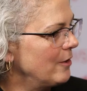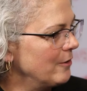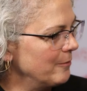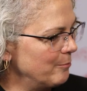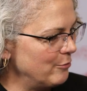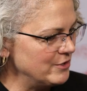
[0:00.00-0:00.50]

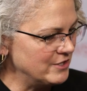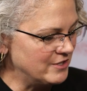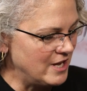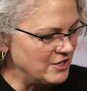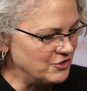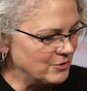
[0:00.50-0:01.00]
or
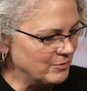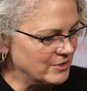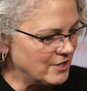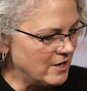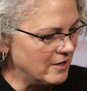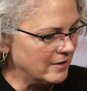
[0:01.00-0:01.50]
presentation
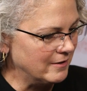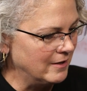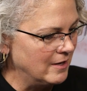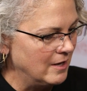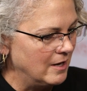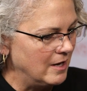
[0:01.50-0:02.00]
was on
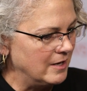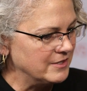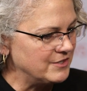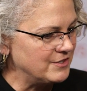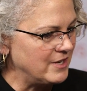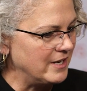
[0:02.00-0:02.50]
a
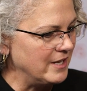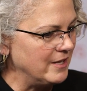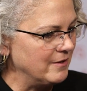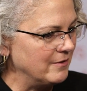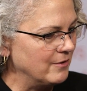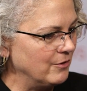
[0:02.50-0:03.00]

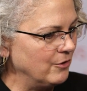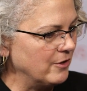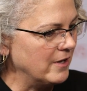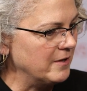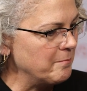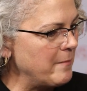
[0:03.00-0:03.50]
study
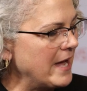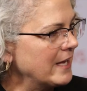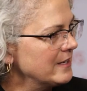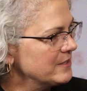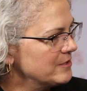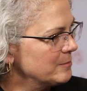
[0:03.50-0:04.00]
looking at
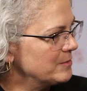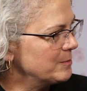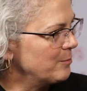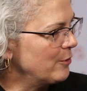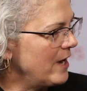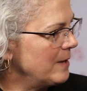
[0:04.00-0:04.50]
mechanisms
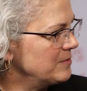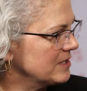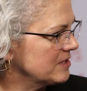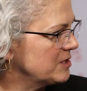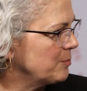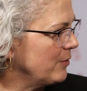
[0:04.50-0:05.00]
perhaps
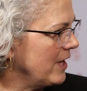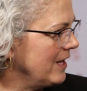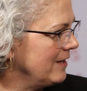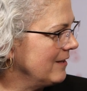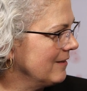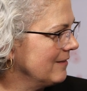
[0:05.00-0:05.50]

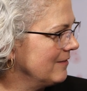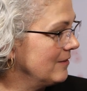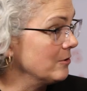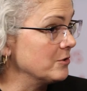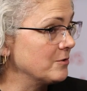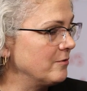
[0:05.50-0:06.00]
explaining
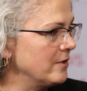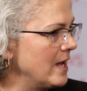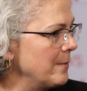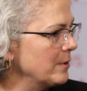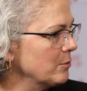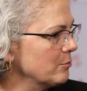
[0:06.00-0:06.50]
those
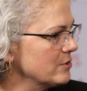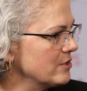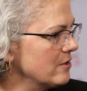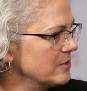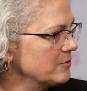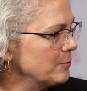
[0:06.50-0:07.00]
phenomenal
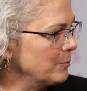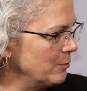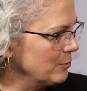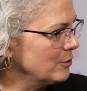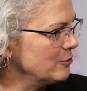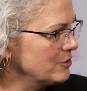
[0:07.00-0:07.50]
results from the
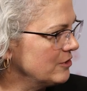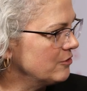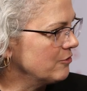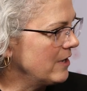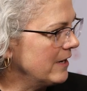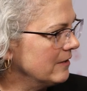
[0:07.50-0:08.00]
REDUCE-IT
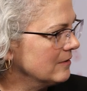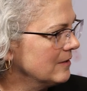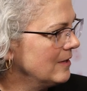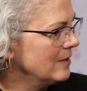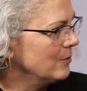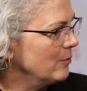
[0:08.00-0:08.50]
trial
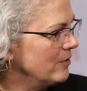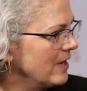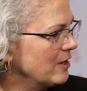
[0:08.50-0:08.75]
with